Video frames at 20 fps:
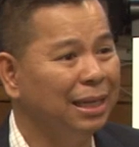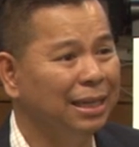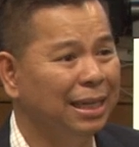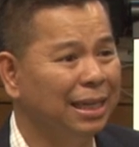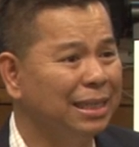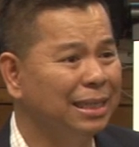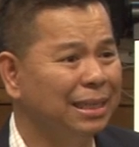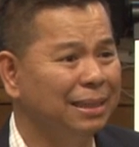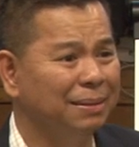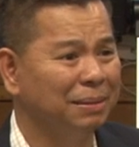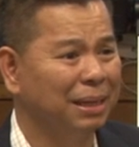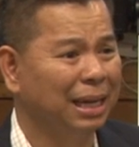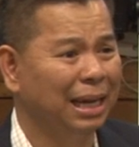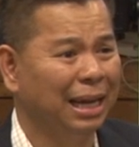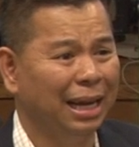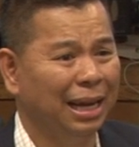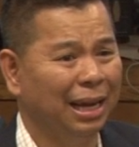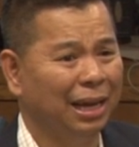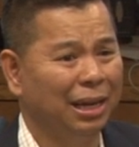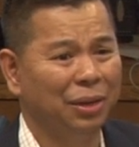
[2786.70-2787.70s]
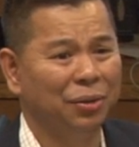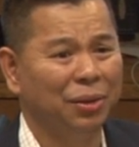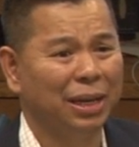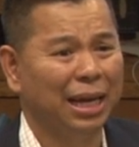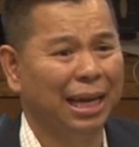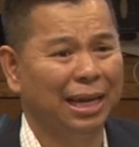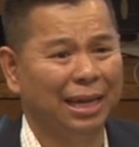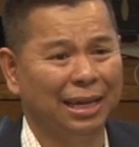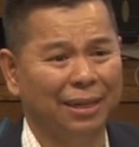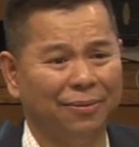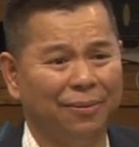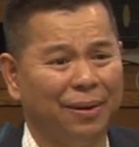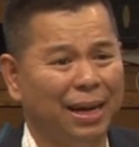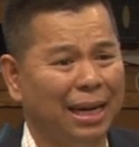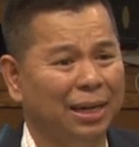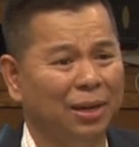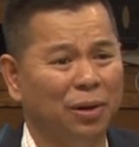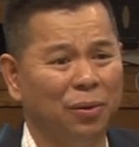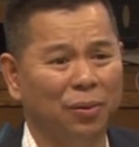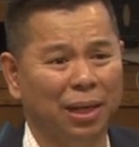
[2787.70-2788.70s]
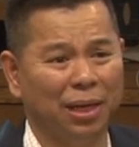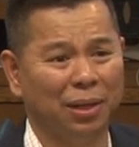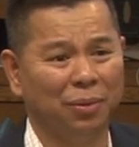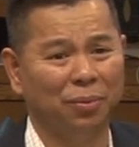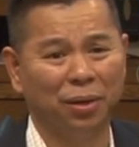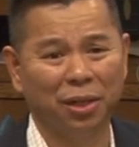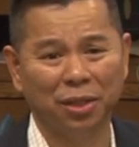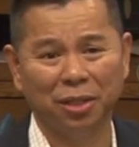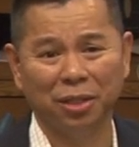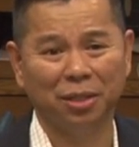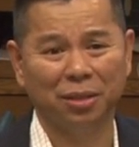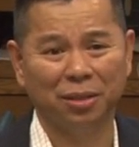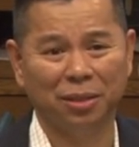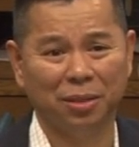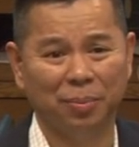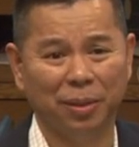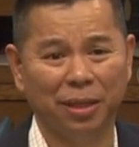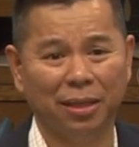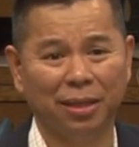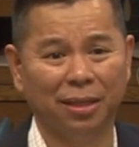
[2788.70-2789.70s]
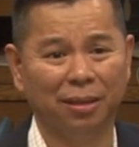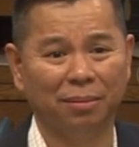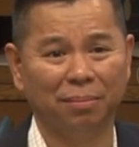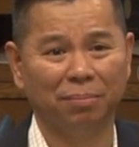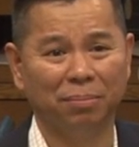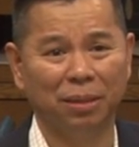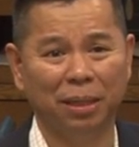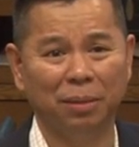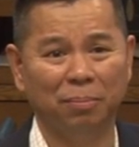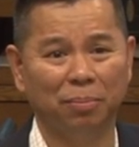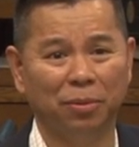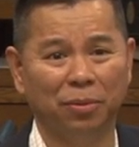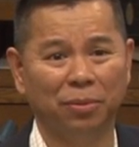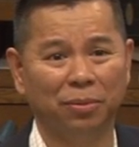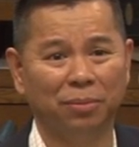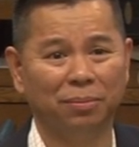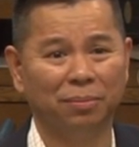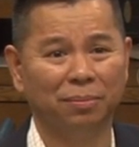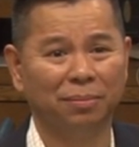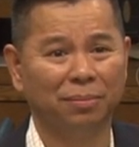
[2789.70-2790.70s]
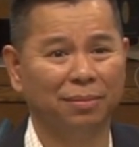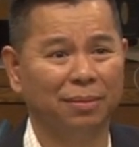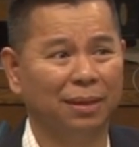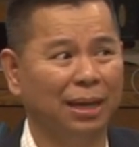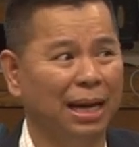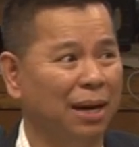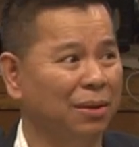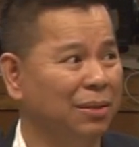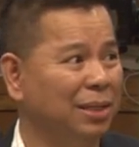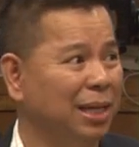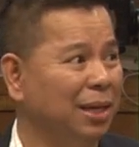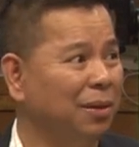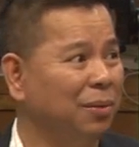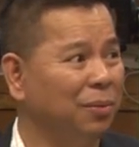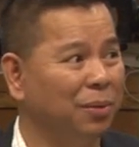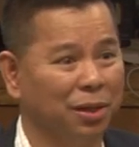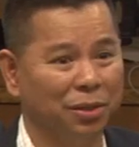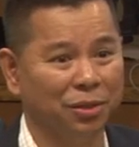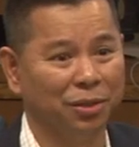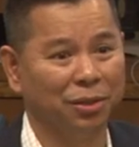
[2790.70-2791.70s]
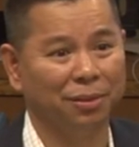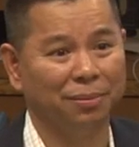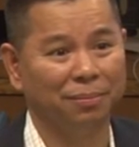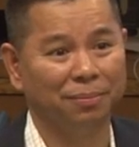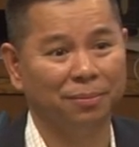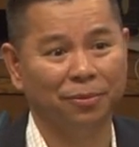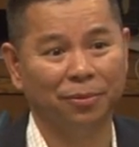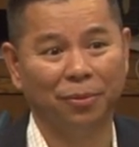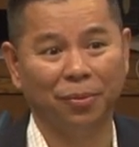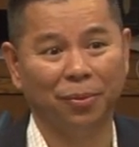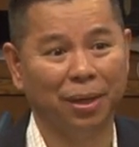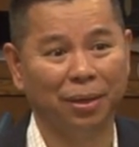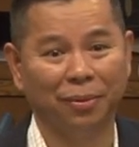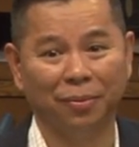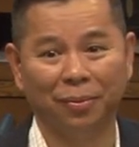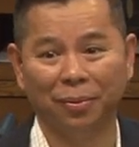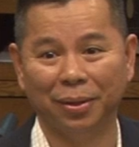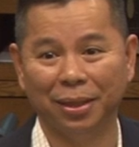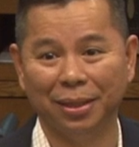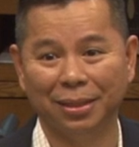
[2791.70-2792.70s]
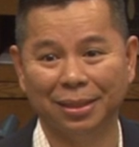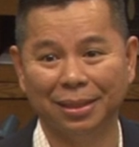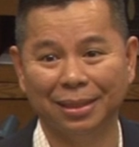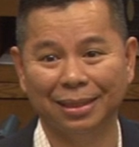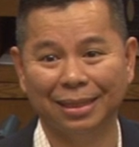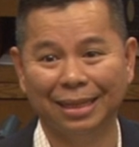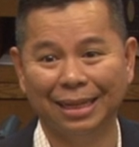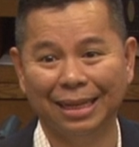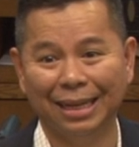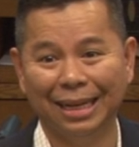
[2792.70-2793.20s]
It doesn't you can't find a whole lot of Russian-speaking people outside of Russia for whatever reason.